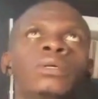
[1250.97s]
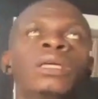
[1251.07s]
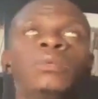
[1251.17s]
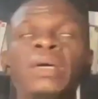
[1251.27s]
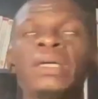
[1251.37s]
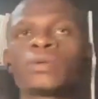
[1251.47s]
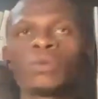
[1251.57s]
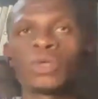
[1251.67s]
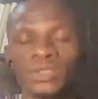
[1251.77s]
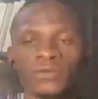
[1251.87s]
It depends on
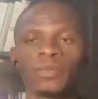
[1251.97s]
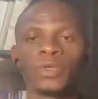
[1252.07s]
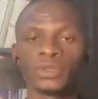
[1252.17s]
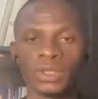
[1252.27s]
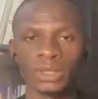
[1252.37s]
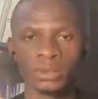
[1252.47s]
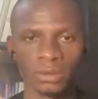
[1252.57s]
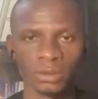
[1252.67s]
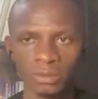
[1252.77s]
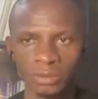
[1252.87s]
what you've built
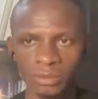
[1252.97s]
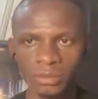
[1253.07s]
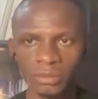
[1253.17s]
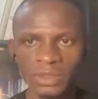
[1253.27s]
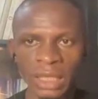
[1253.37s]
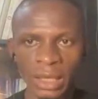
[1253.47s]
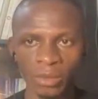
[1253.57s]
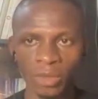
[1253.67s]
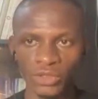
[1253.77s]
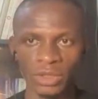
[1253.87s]

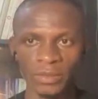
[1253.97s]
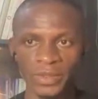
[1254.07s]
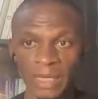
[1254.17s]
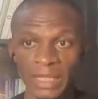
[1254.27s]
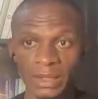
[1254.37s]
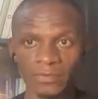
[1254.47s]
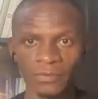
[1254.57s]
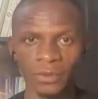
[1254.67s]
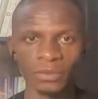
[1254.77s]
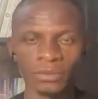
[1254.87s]
and what you're optimizing
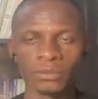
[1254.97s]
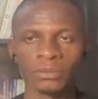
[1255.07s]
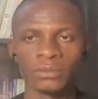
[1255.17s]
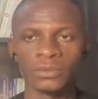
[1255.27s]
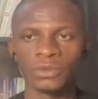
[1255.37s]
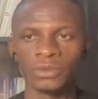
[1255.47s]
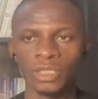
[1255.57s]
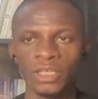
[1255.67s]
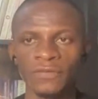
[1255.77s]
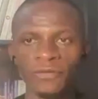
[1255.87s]
for. So
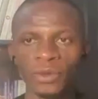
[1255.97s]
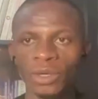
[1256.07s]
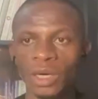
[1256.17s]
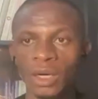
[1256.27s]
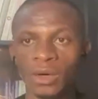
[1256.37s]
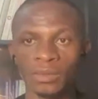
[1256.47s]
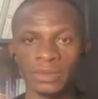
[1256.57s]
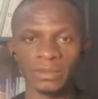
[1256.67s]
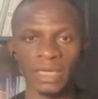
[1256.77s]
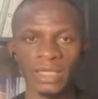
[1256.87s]
if you are
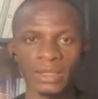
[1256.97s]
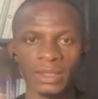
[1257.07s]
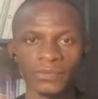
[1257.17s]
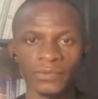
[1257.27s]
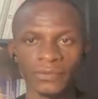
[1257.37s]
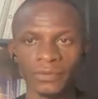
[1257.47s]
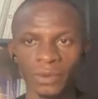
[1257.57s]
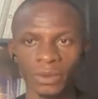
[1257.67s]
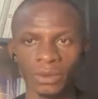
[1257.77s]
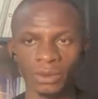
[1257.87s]
optimizing
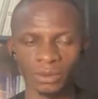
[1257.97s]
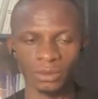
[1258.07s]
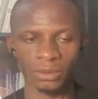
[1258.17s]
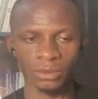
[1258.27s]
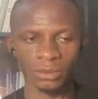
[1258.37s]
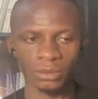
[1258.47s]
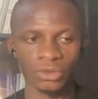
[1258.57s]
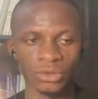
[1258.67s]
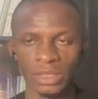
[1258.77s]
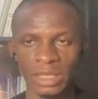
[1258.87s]
for
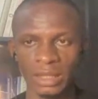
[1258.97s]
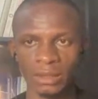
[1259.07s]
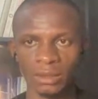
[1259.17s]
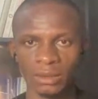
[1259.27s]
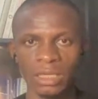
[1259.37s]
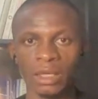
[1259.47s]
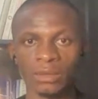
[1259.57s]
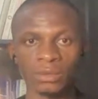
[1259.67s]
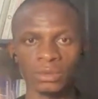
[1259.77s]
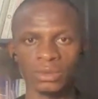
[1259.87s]
user
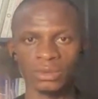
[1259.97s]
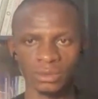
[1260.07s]
count,